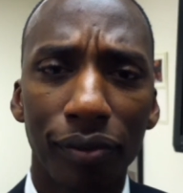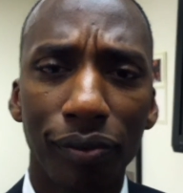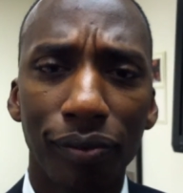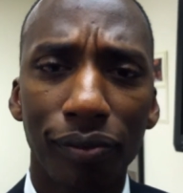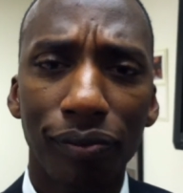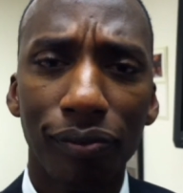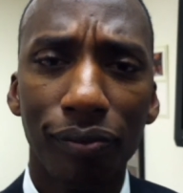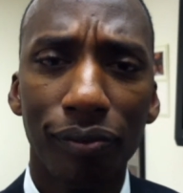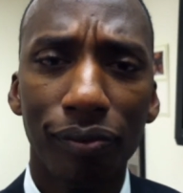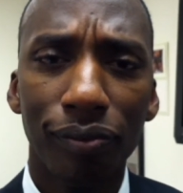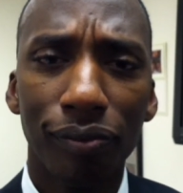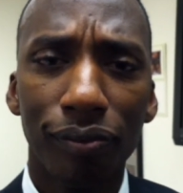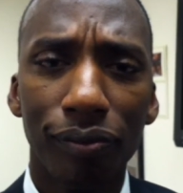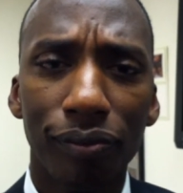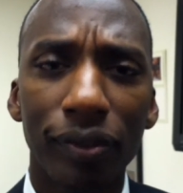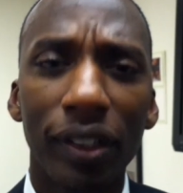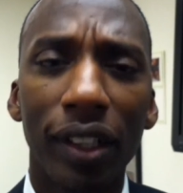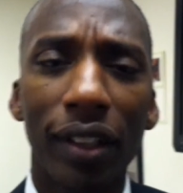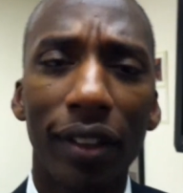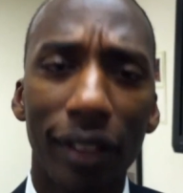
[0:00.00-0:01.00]
Thank you, Coach.
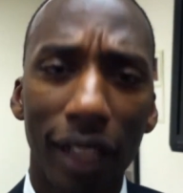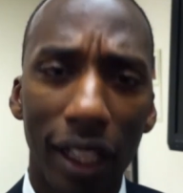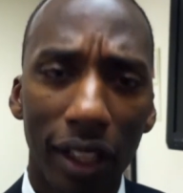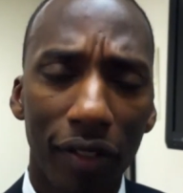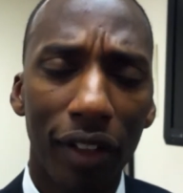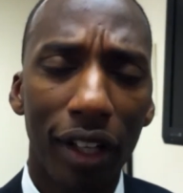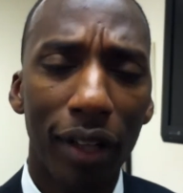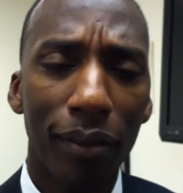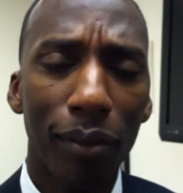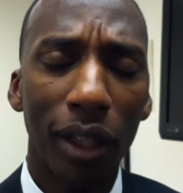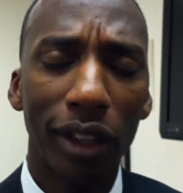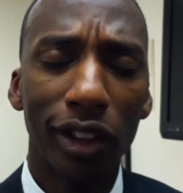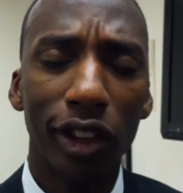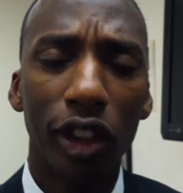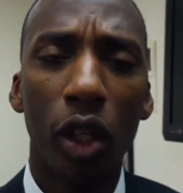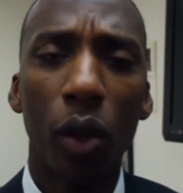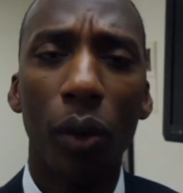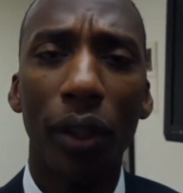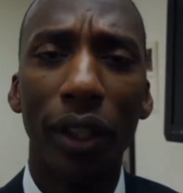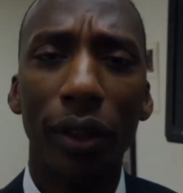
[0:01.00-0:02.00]
Thank you very much.
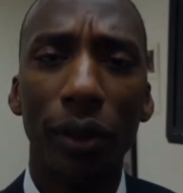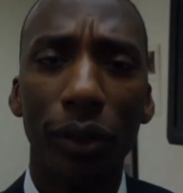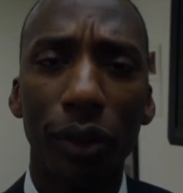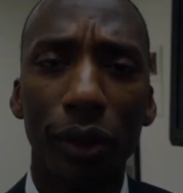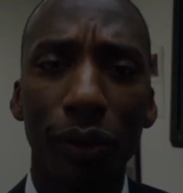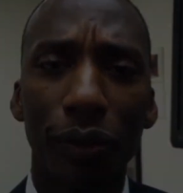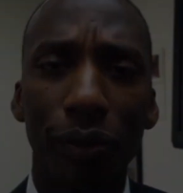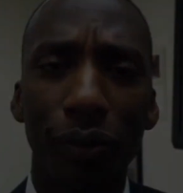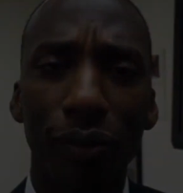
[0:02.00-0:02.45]
Go Eagles.